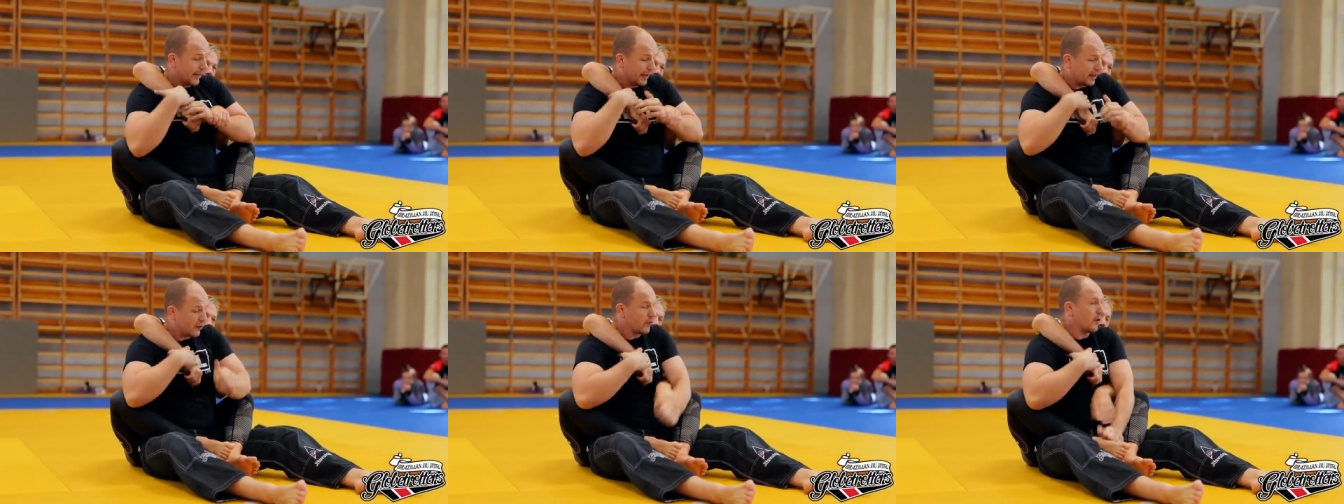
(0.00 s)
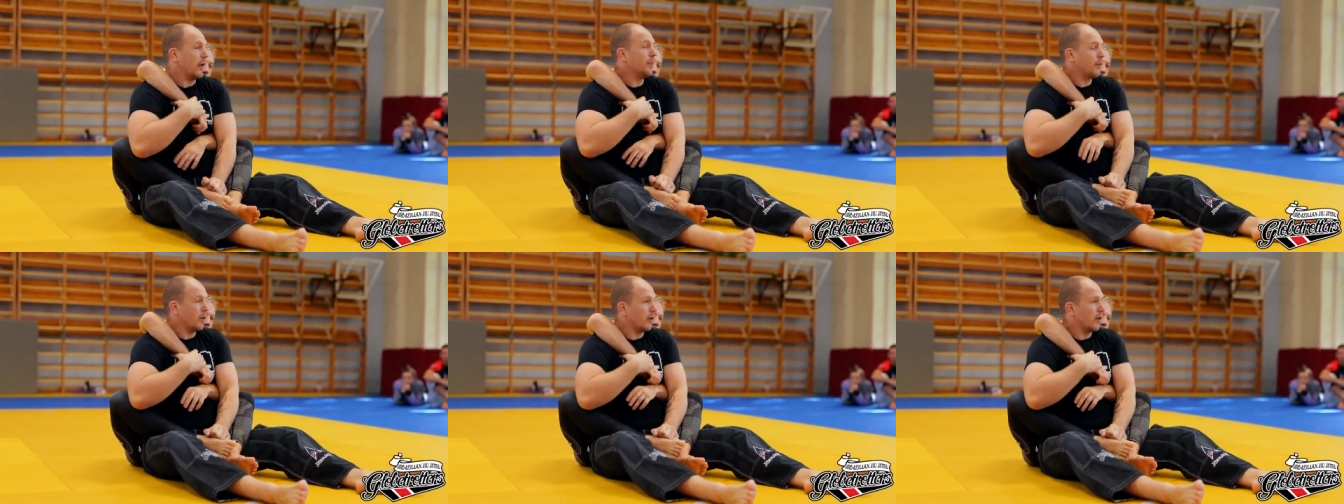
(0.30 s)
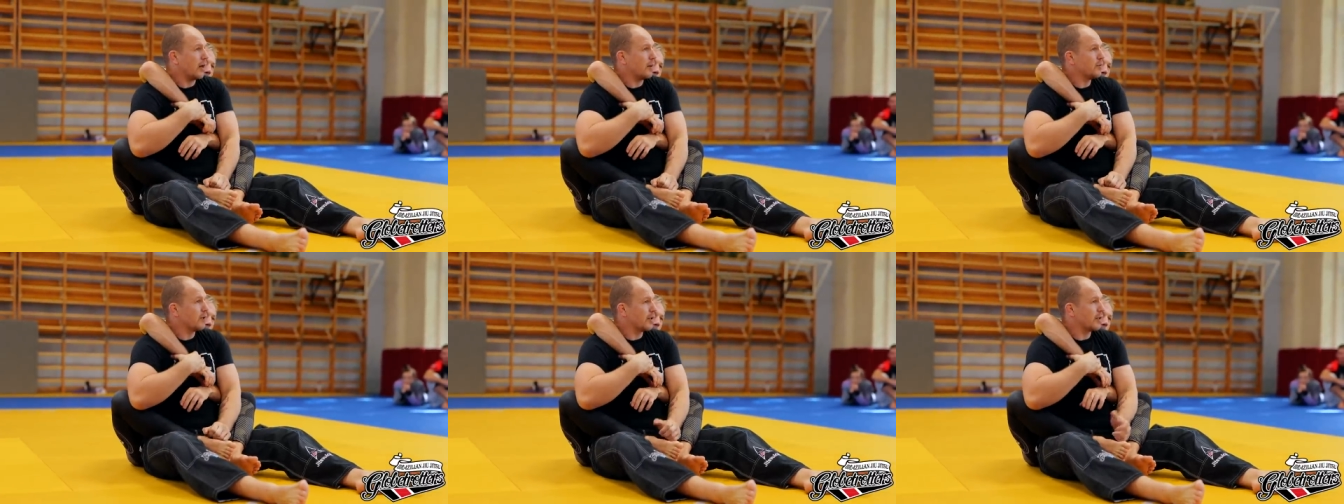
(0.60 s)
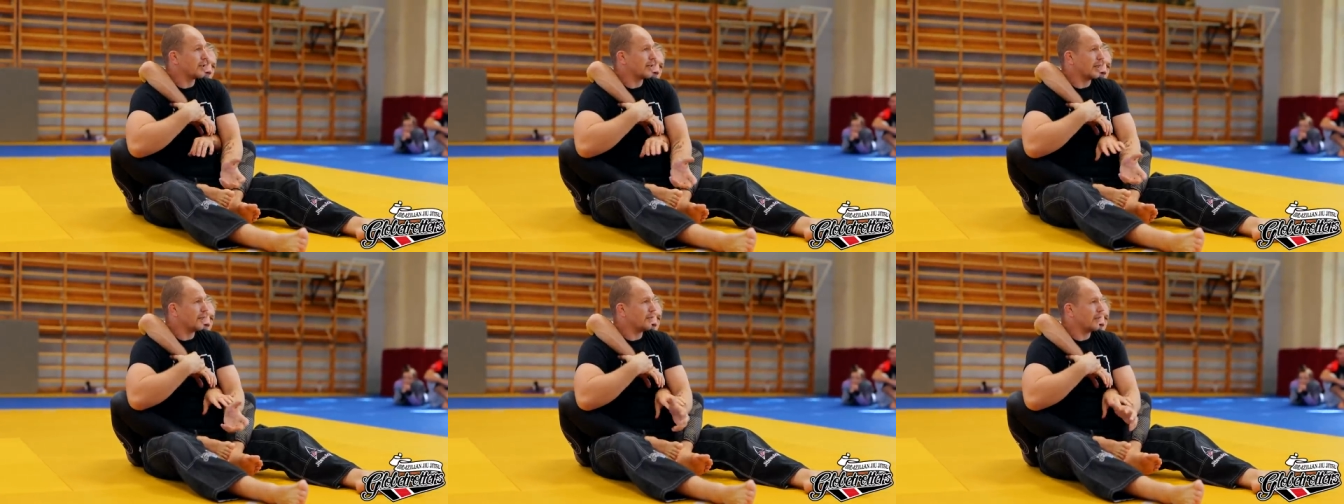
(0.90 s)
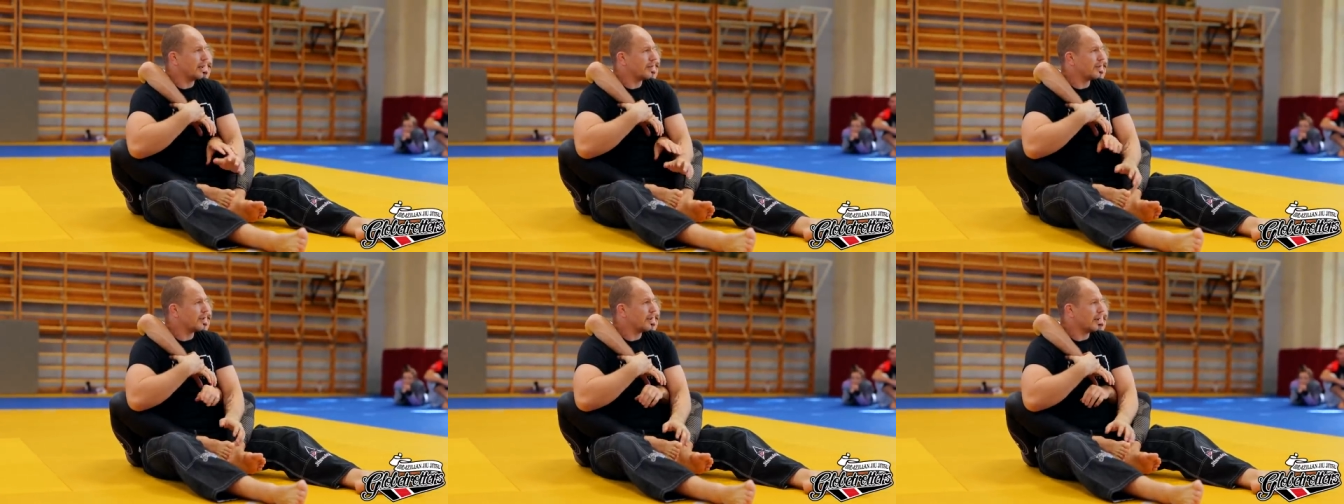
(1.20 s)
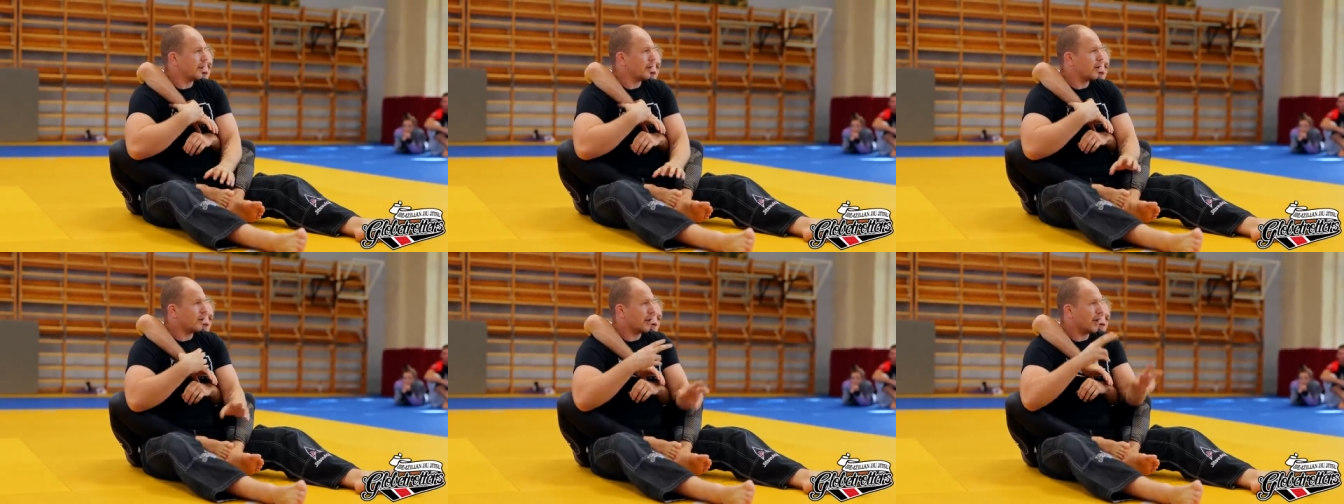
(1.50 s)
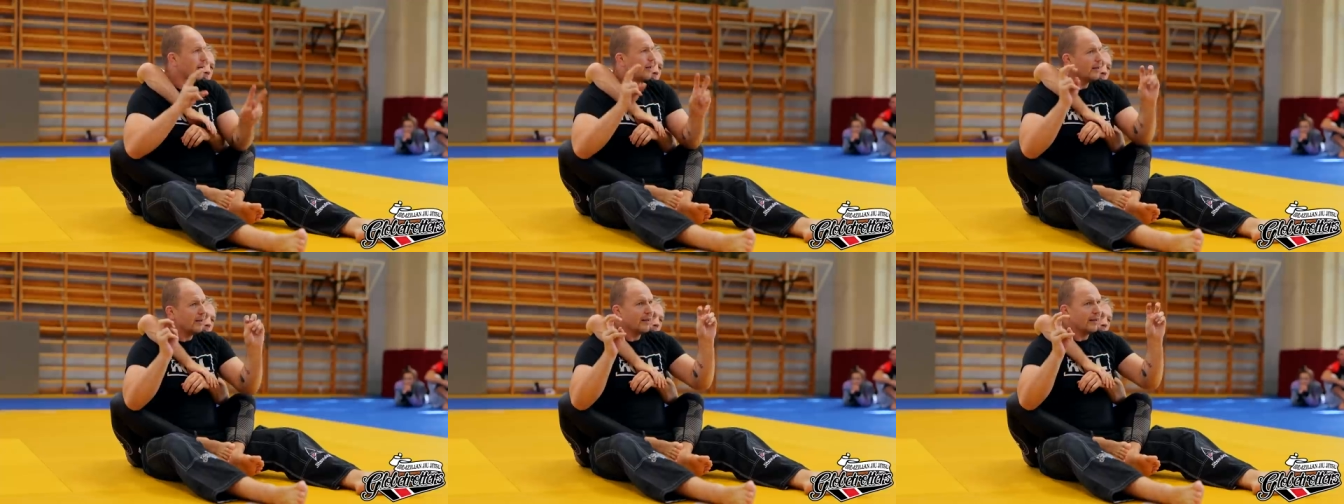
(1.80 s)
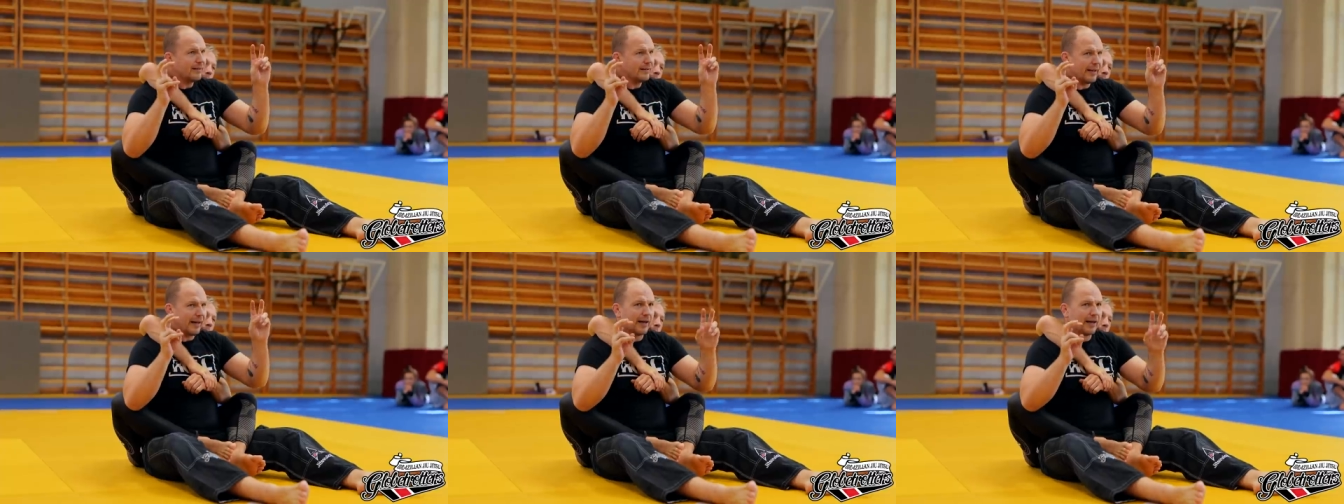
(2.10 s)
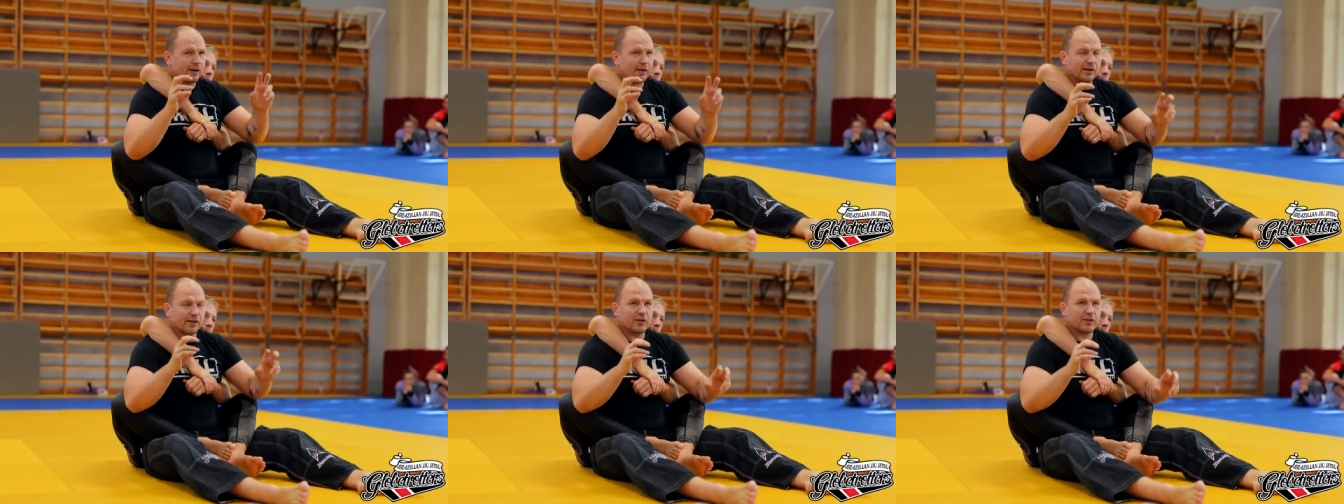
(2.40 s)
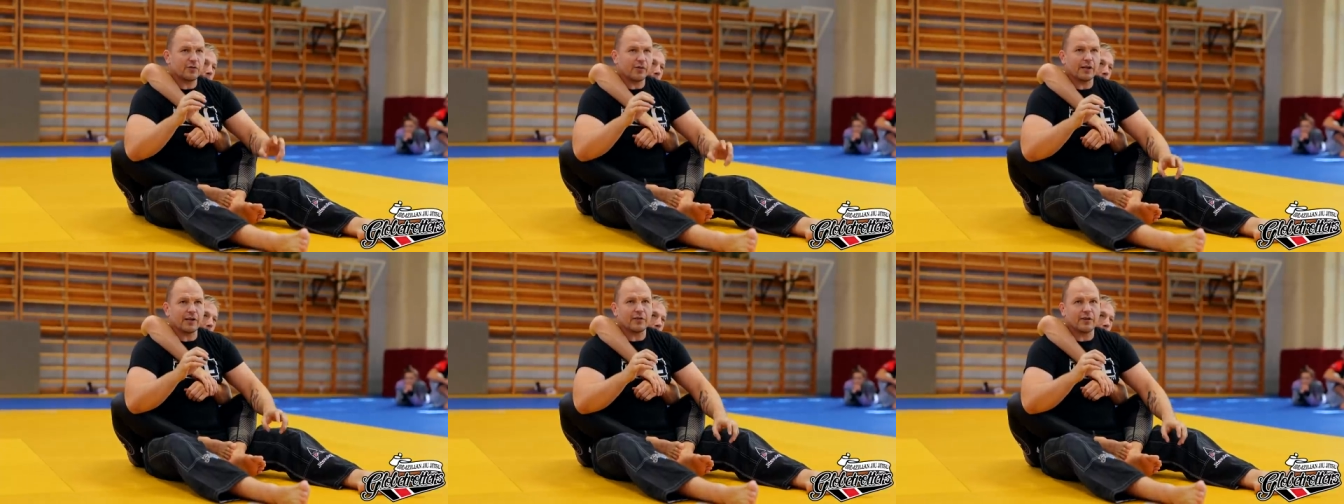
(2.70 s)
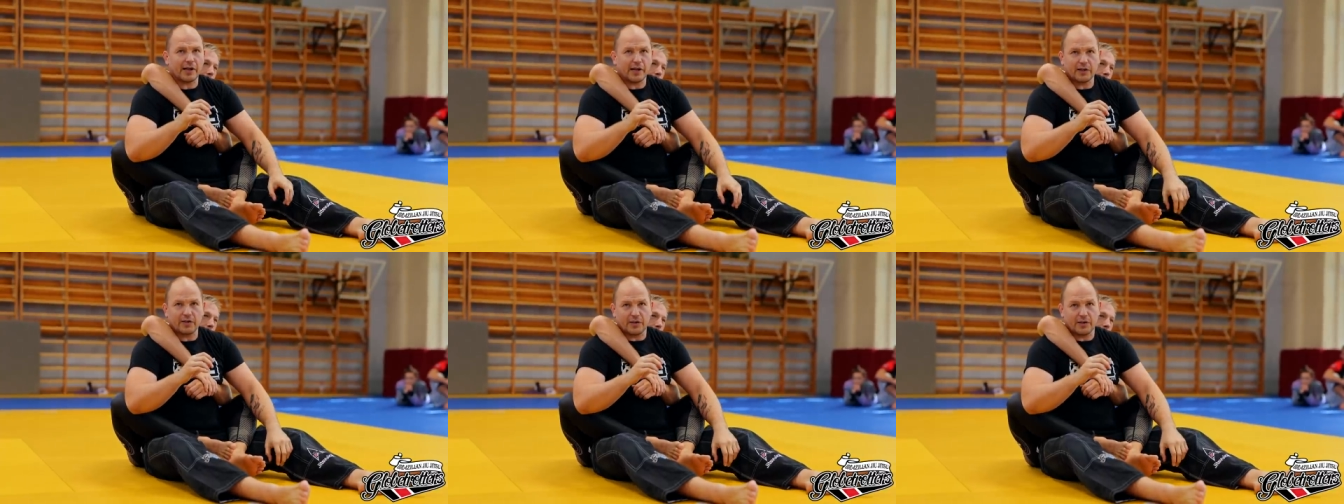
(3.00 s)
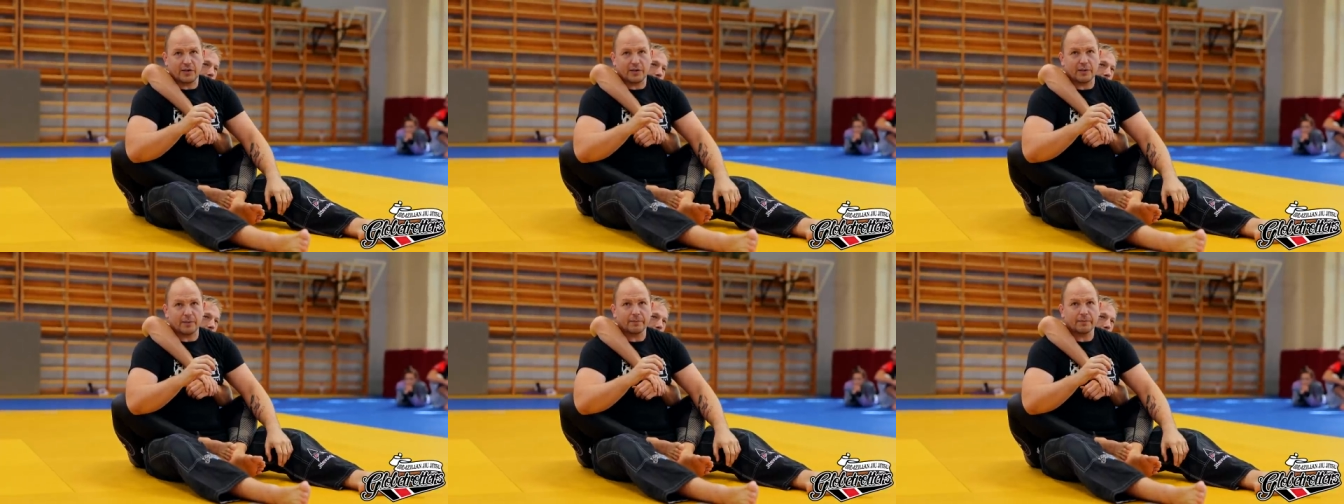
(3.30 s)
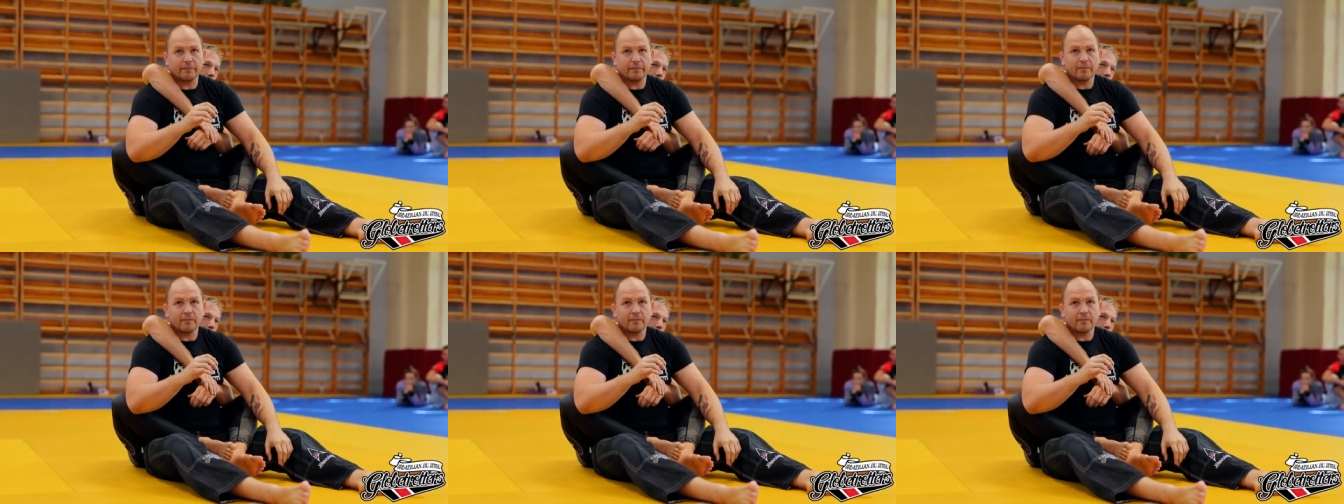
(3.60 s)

they can trap your arms and stuff and everything, you know, that Danaher straight jacket system.